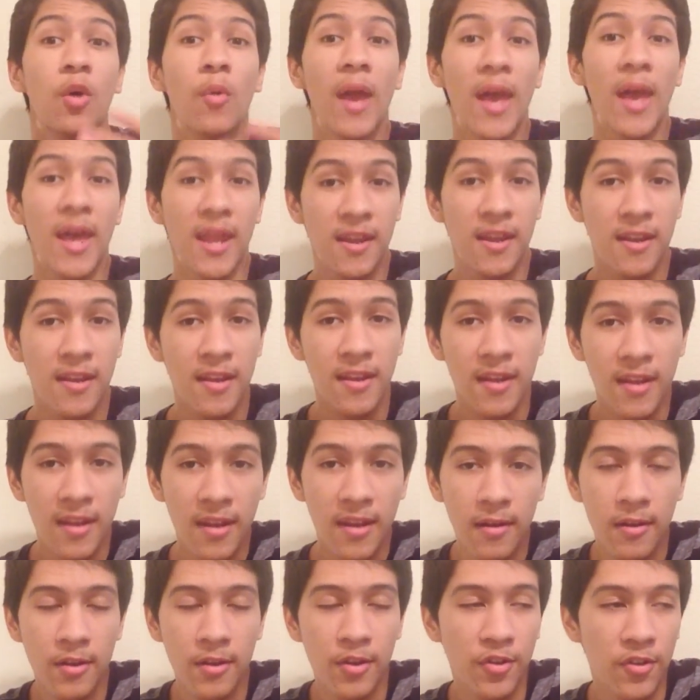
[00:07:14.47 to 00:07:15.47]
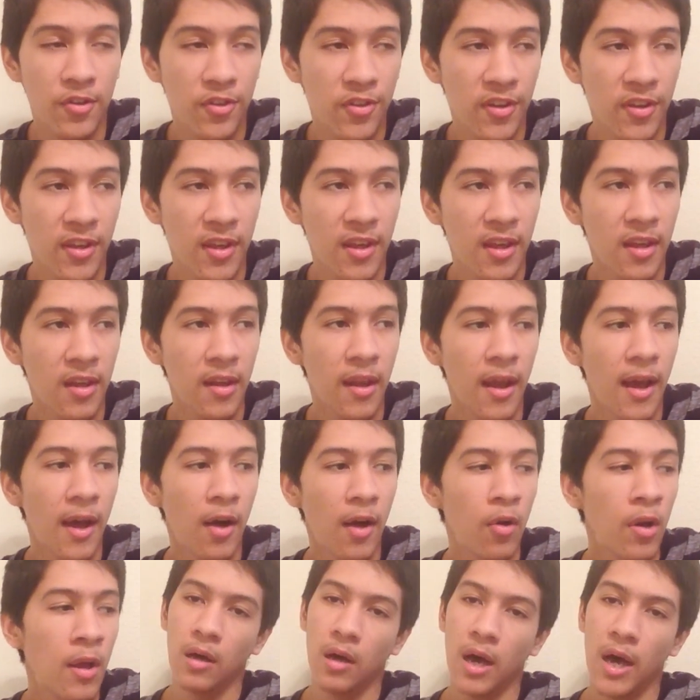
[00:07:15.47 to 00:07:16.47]
edited it and you're seeing it
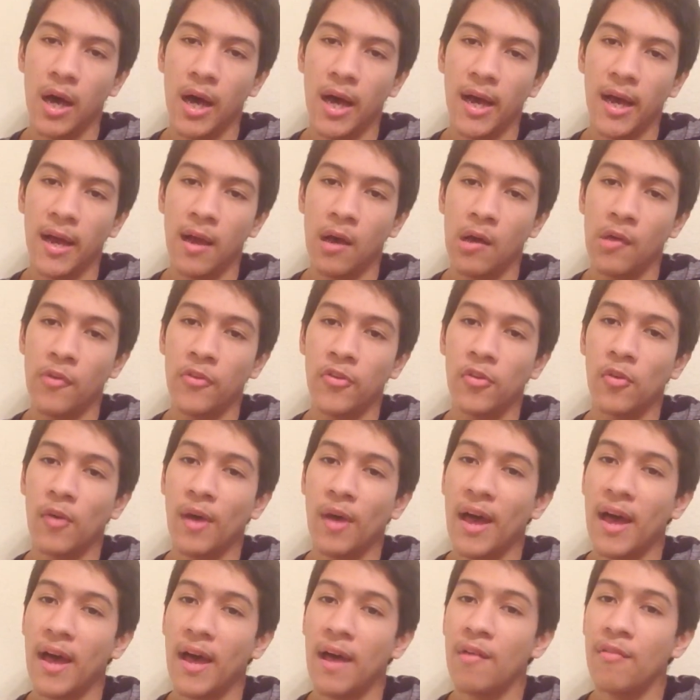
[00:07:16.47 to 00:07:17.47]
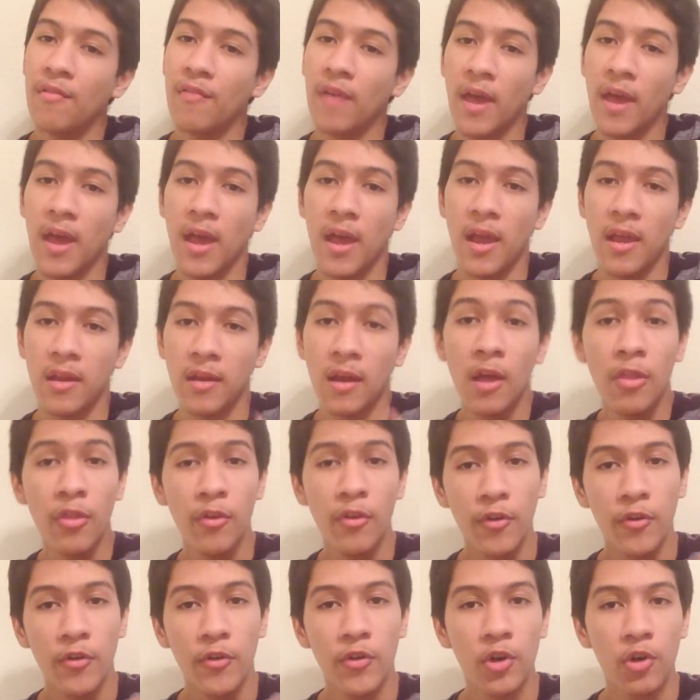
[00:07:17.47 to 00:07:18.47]
now. I also have
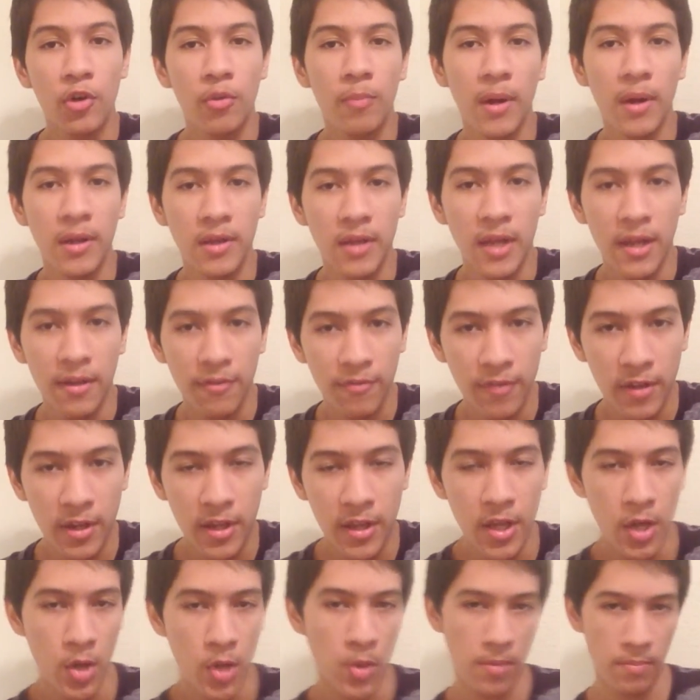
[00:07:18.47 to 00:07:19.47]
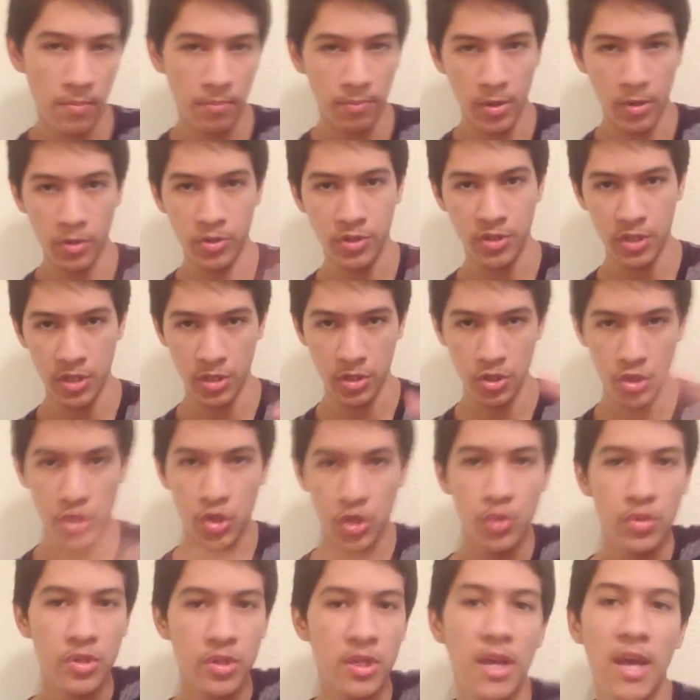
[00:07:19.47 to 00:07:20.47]
another new Monday video. I'm posting
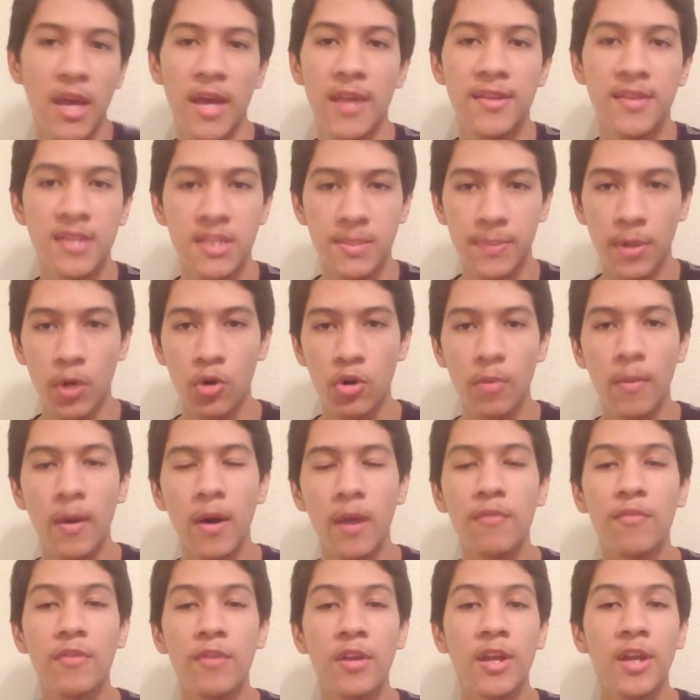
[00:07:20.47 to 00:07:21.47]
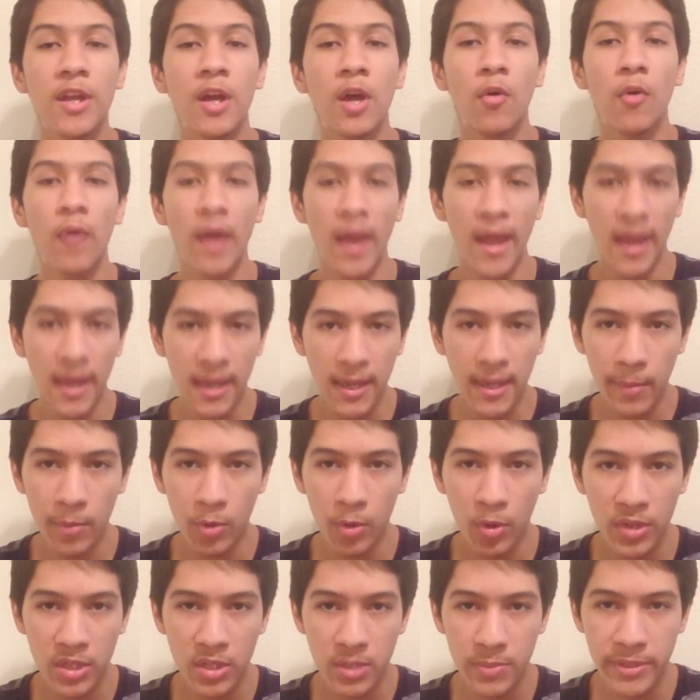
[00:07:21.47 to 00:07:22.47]
2 today, this Pokemon video, and I'm
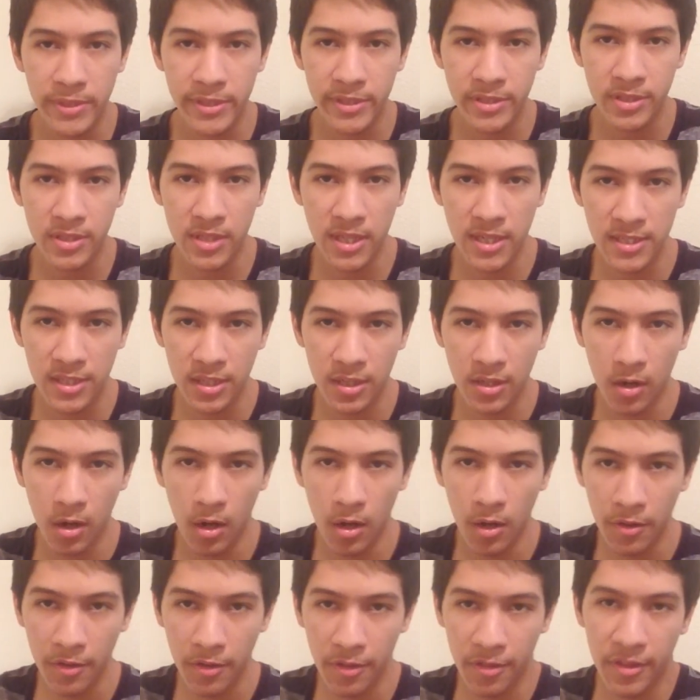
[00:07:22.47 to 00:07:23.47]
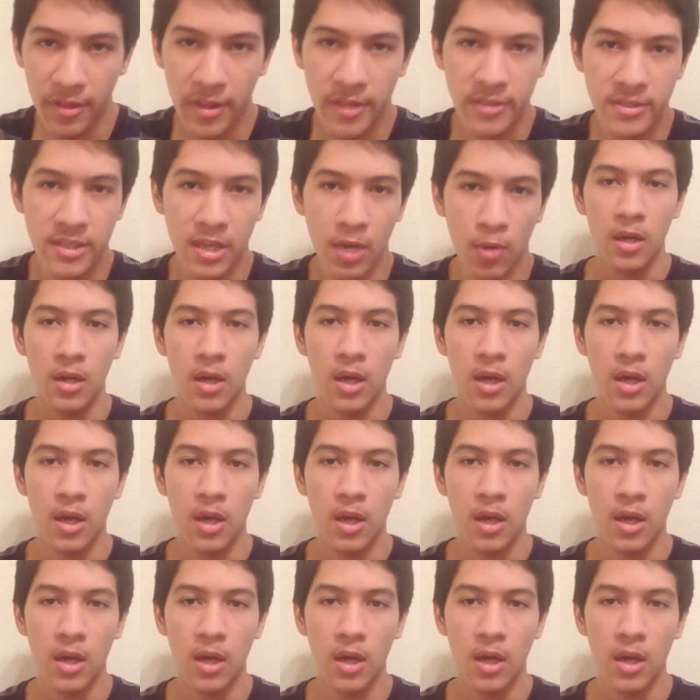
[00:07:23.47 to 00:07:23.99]
going to be discussing all the things that we